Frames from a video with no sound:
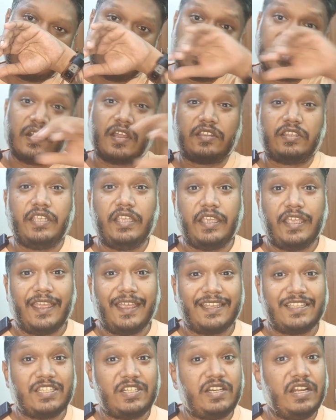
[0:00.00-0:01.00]
but
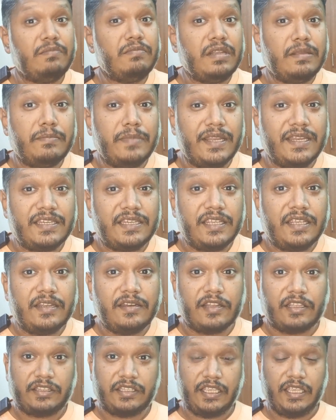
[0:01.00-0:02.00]
nothing extremely
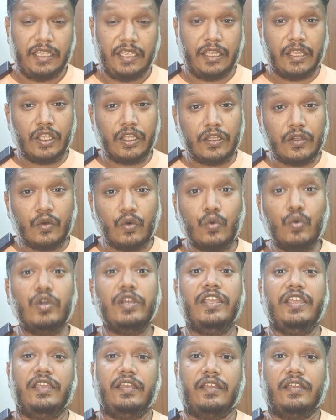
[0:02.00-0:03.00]
minty, nothing
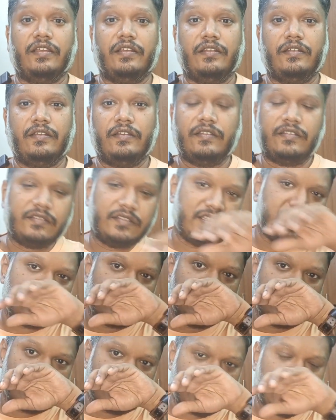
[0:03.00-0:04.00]
cooling.
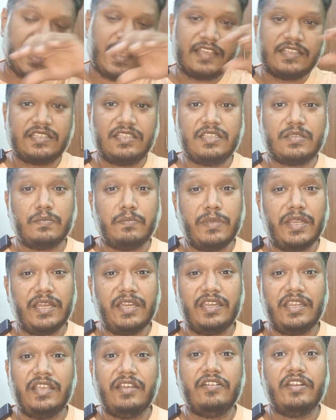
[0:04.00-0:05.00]
This just has this
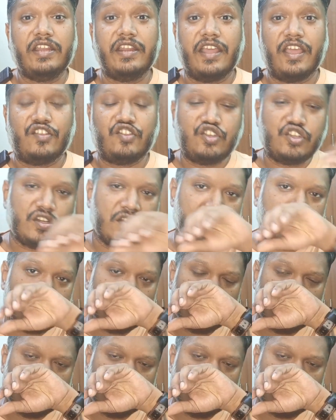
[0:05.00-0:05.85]
minty green edge,